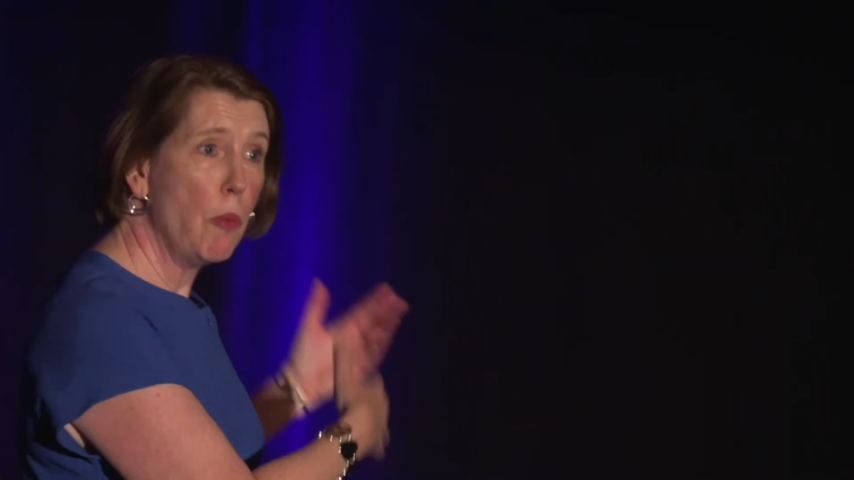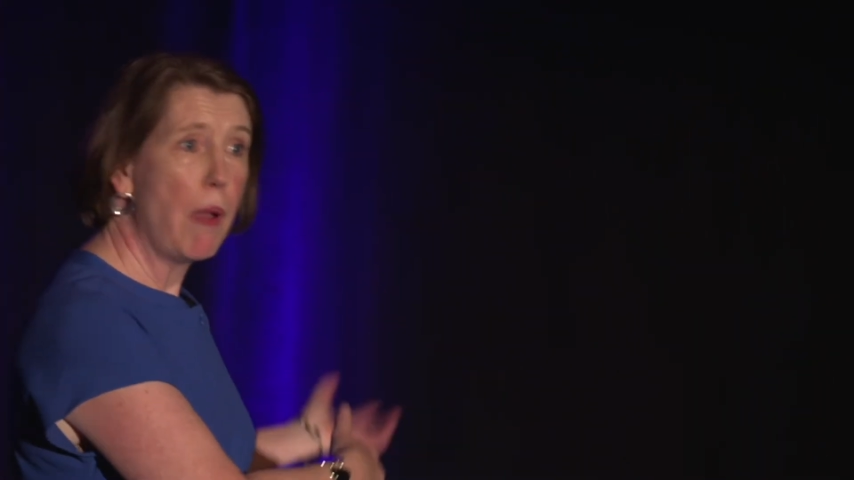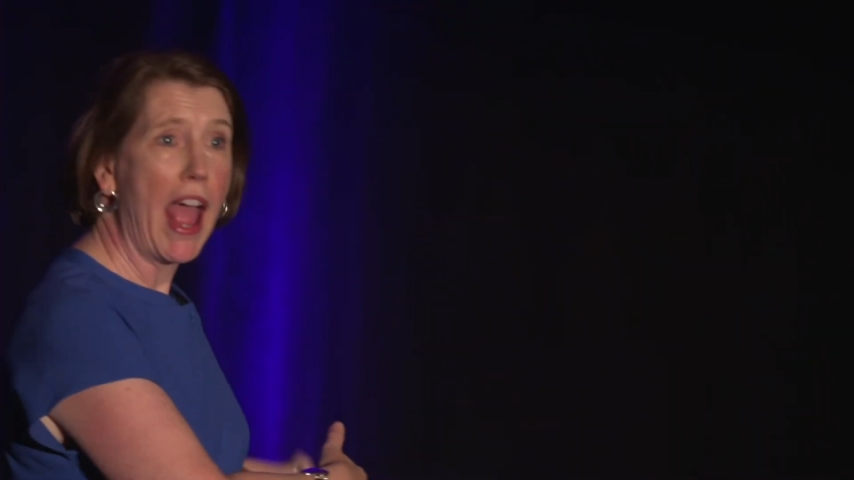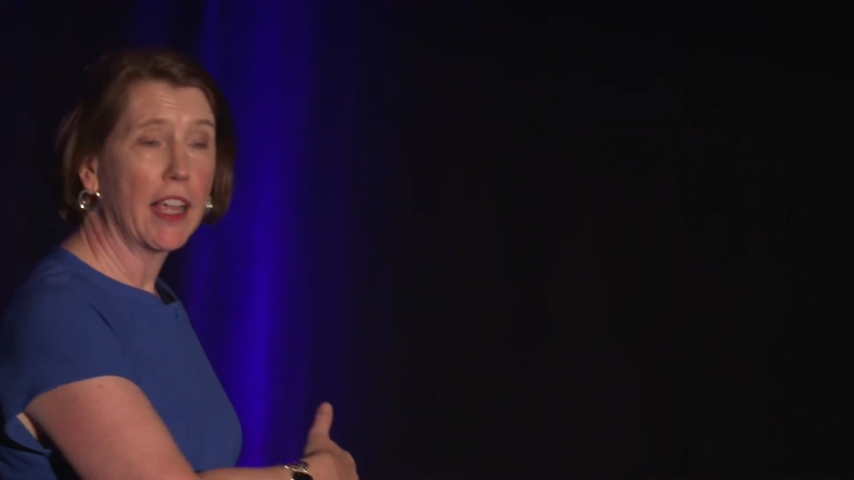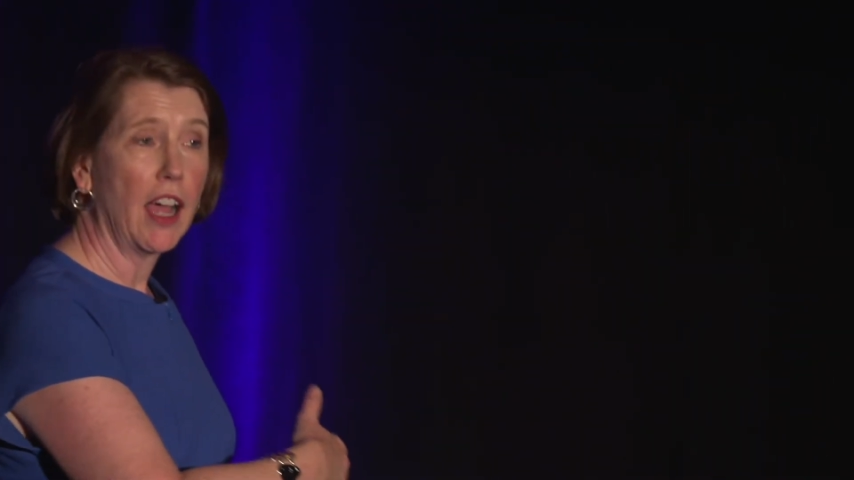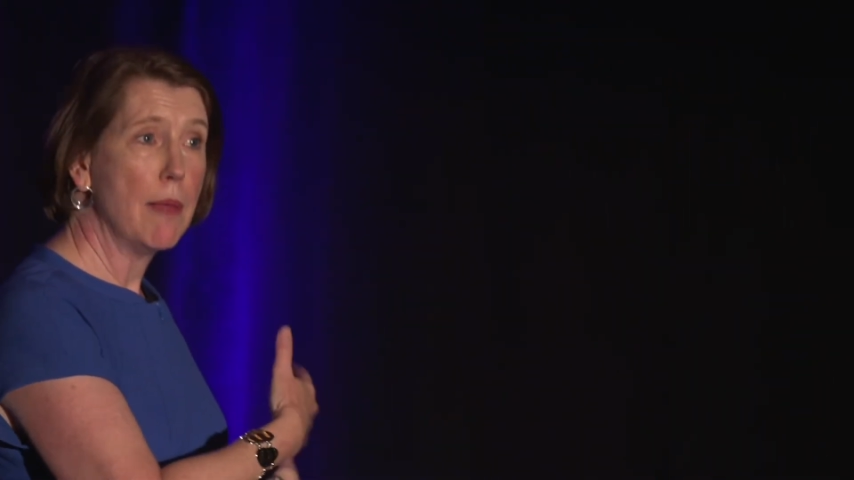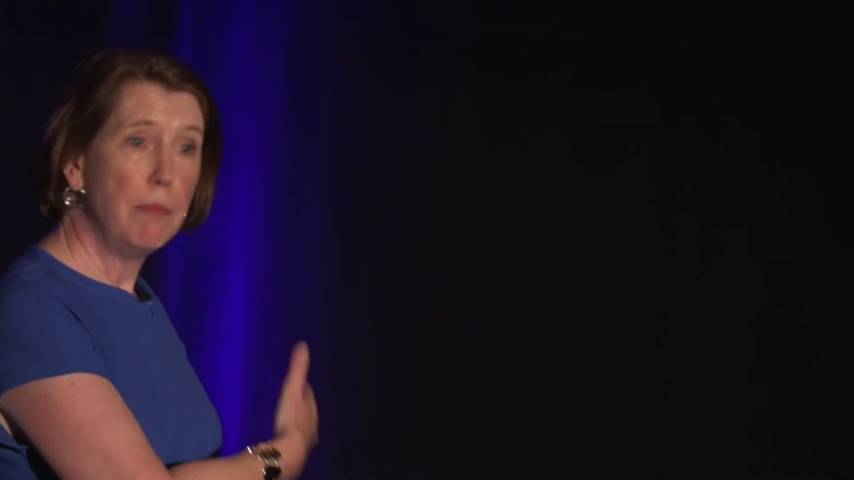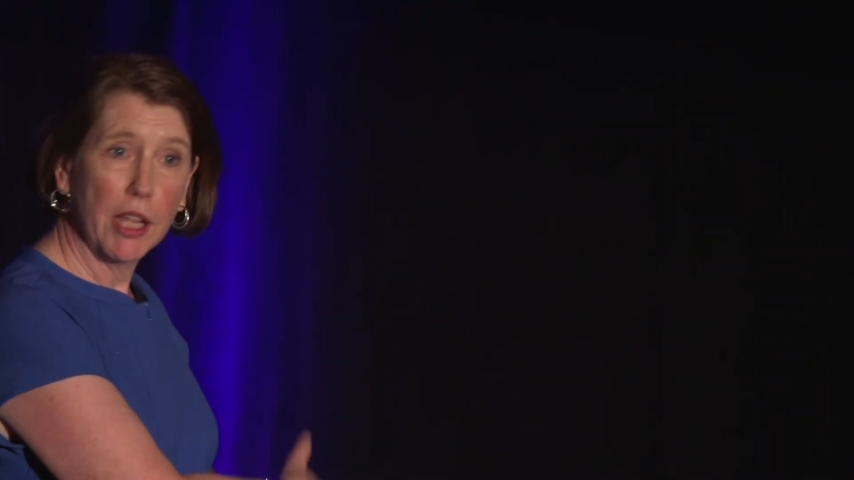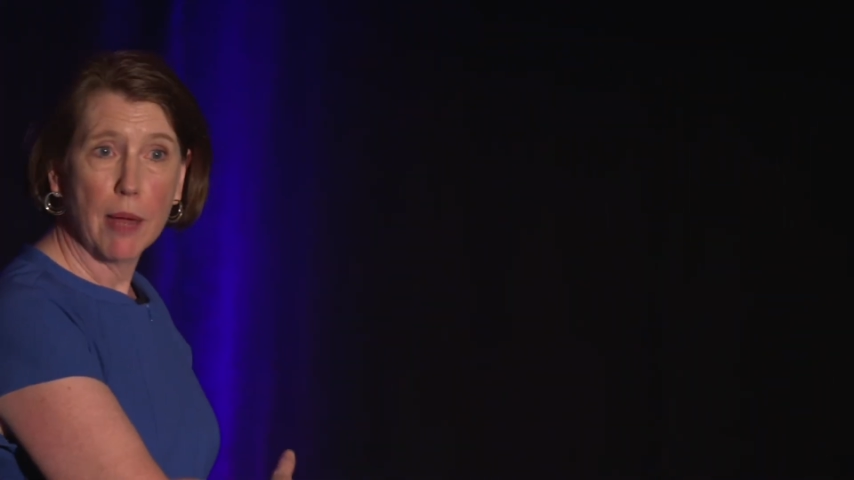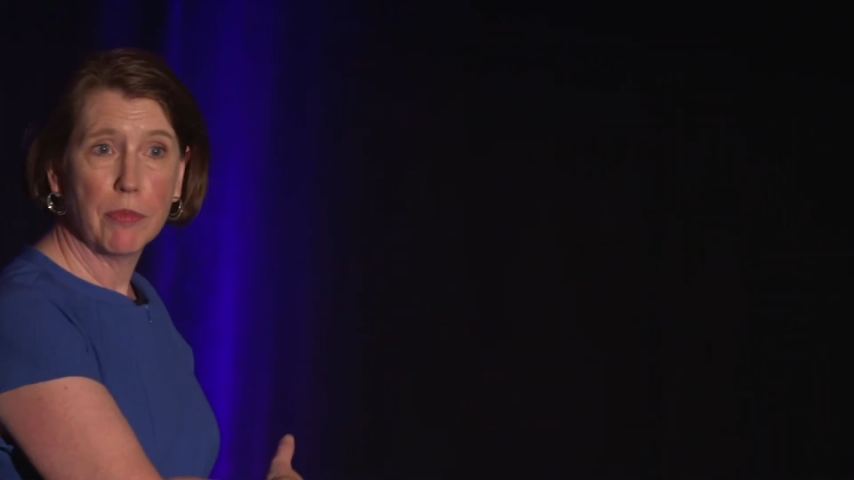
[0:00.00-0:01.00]
I go back,
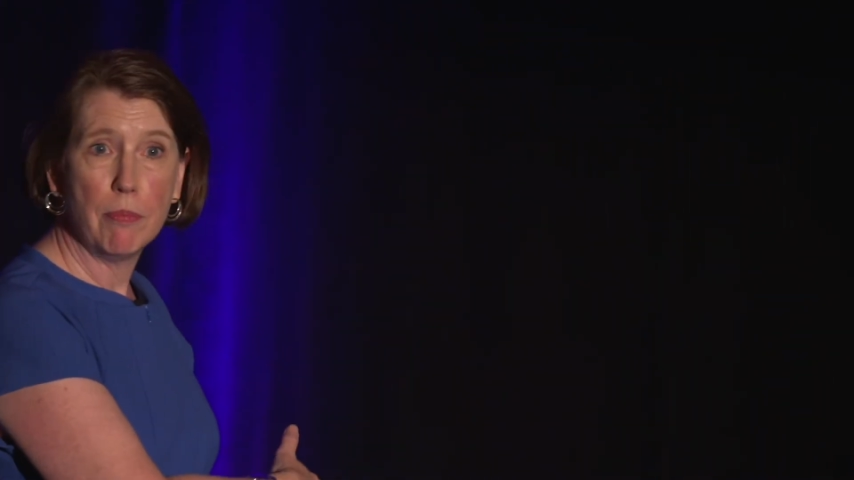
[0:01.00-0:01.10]
I pick